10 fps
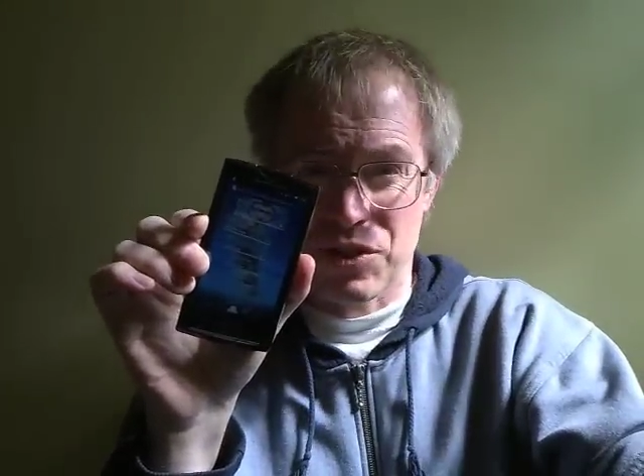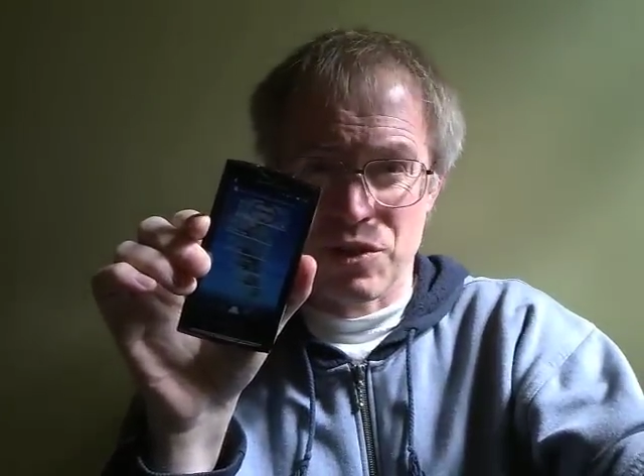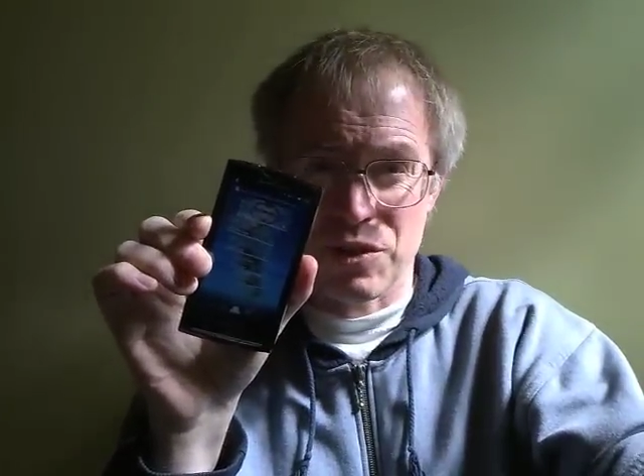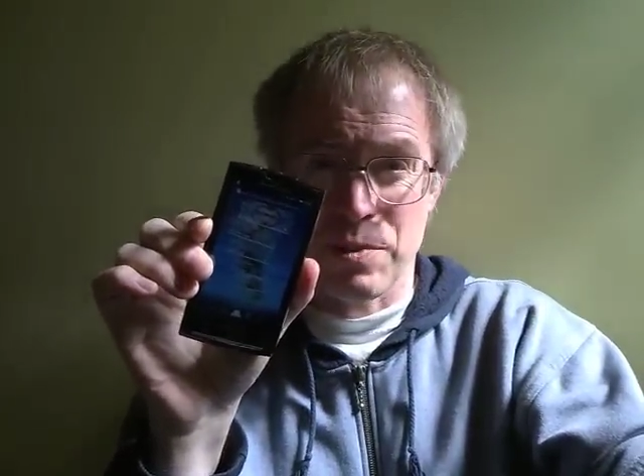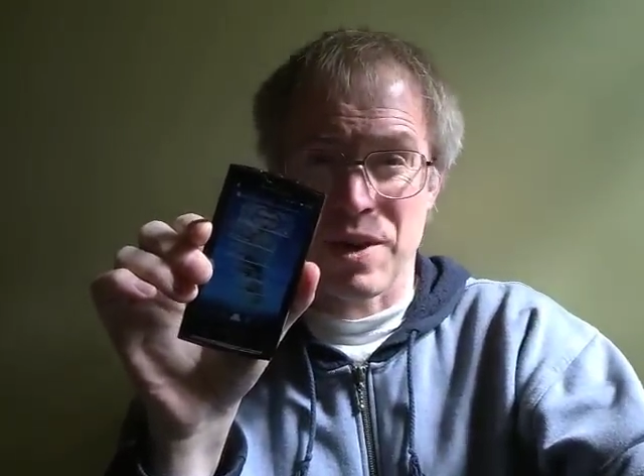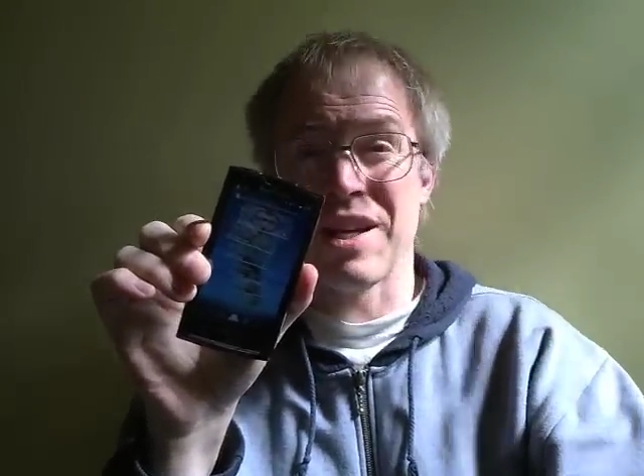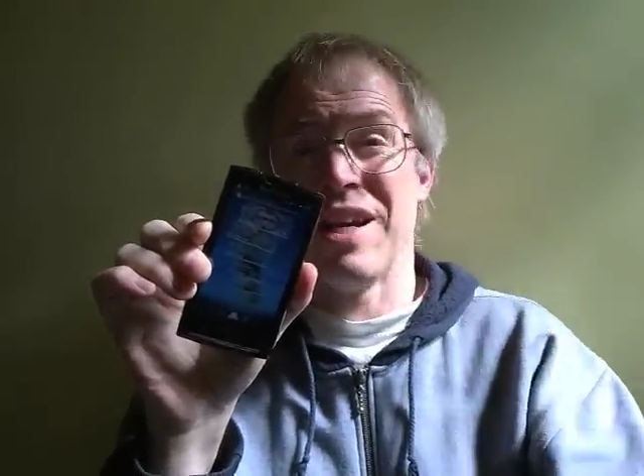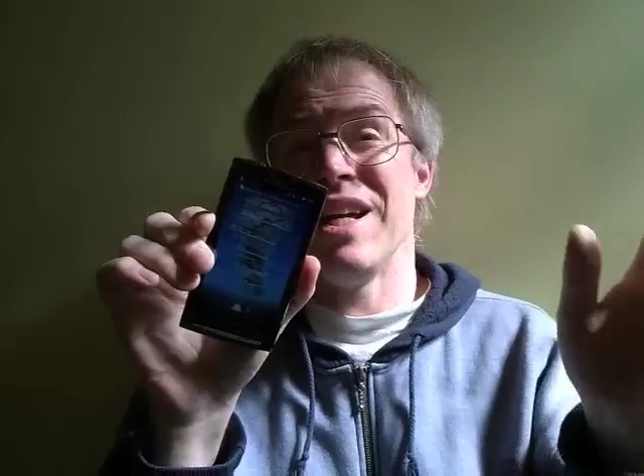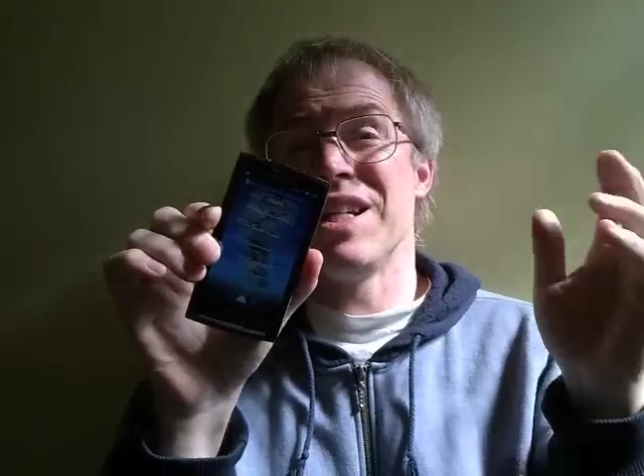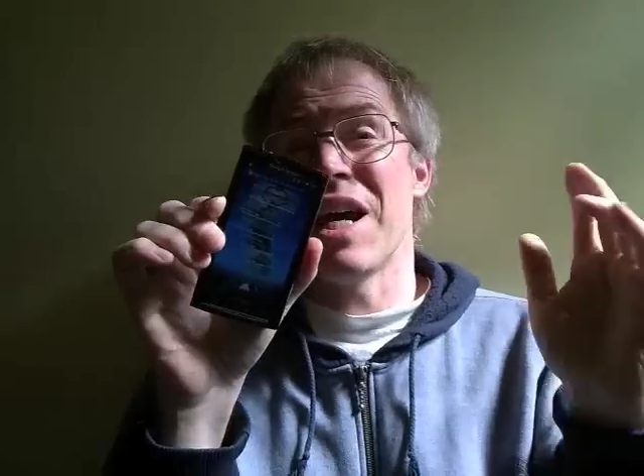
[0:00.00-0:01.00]
scrolls by.
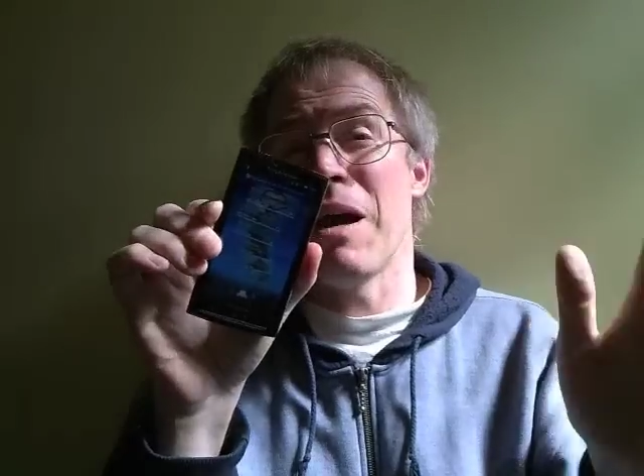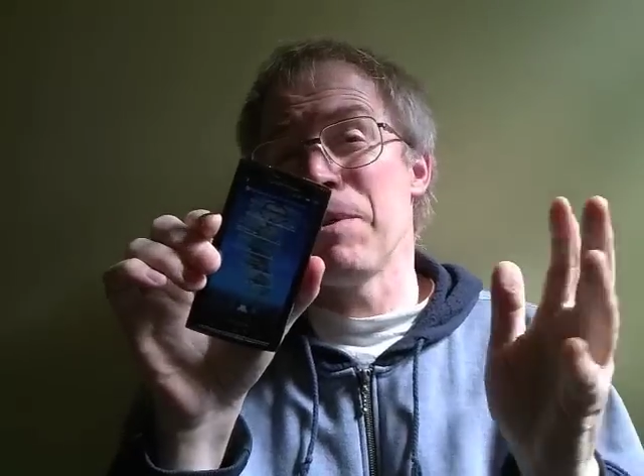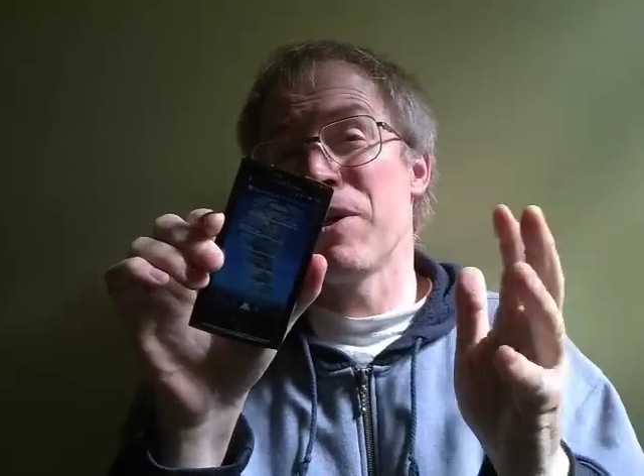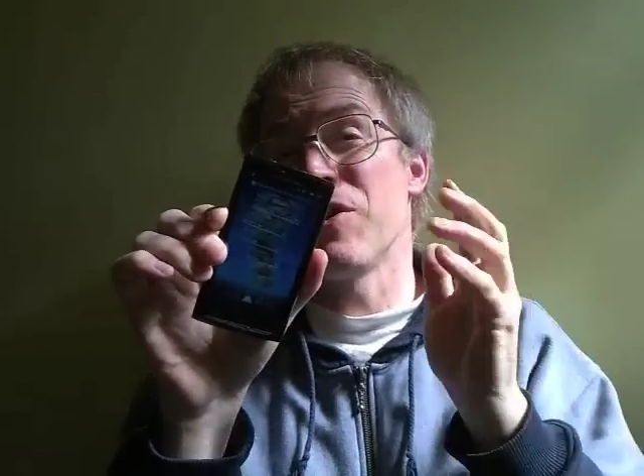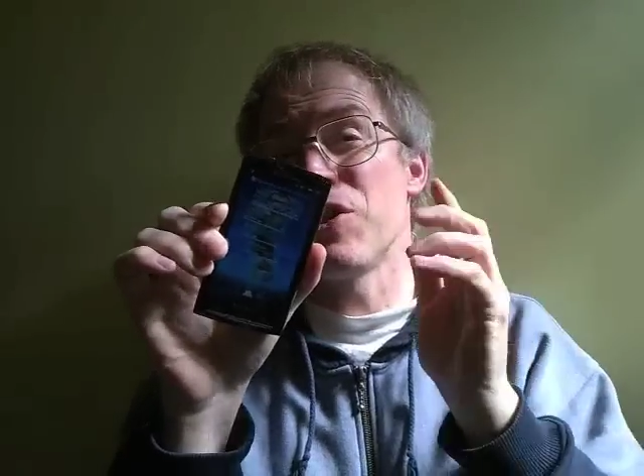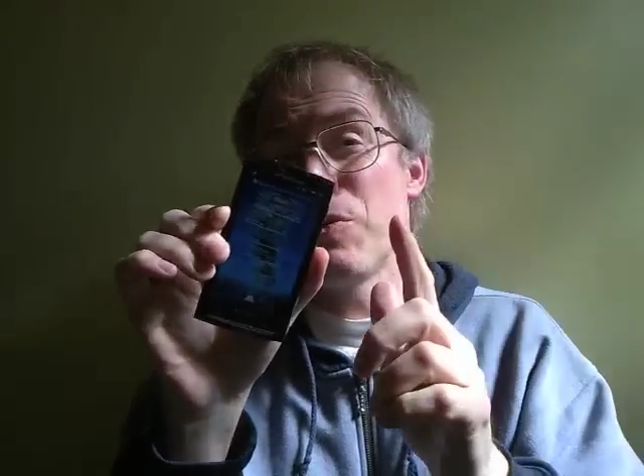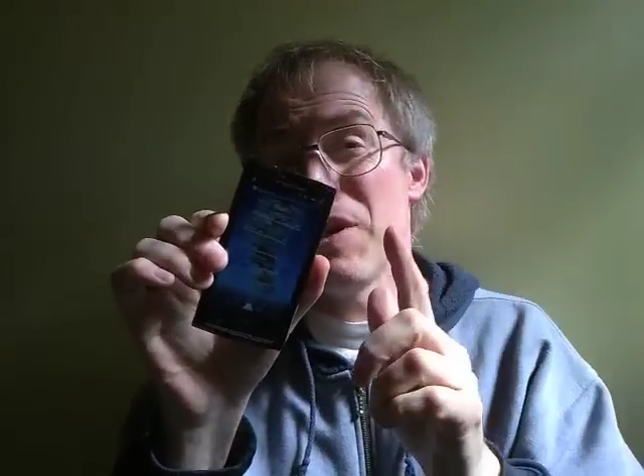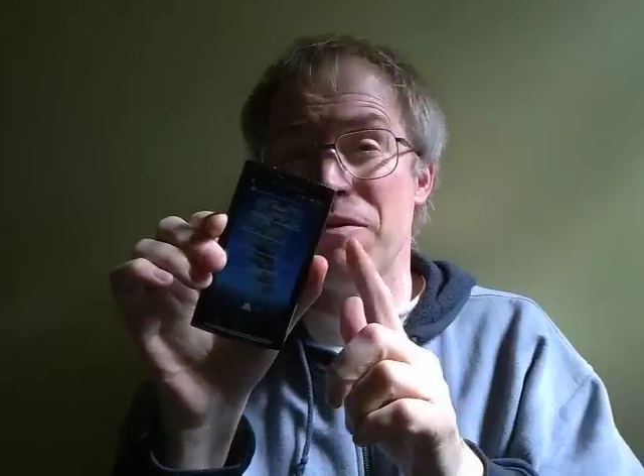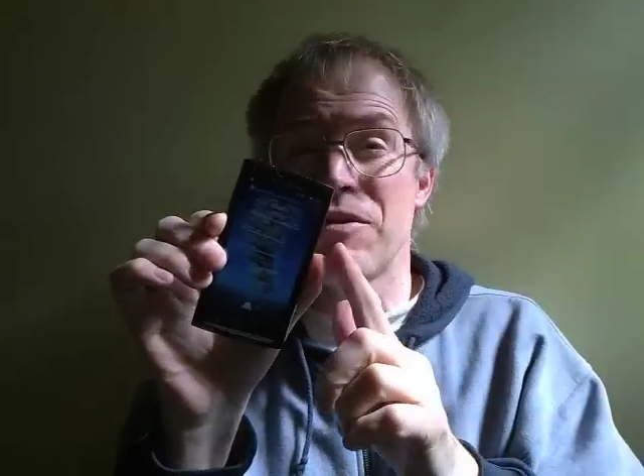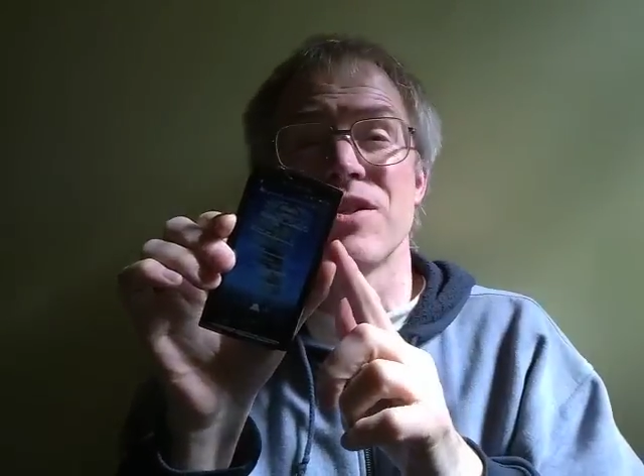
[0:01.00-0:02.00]
Tapping on a
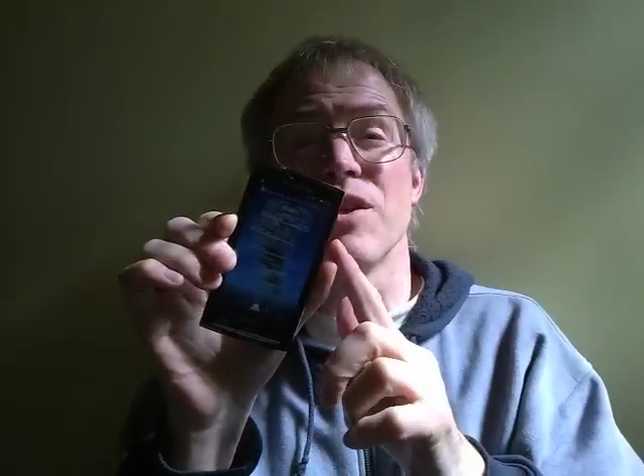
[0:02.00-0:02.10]
tweet, for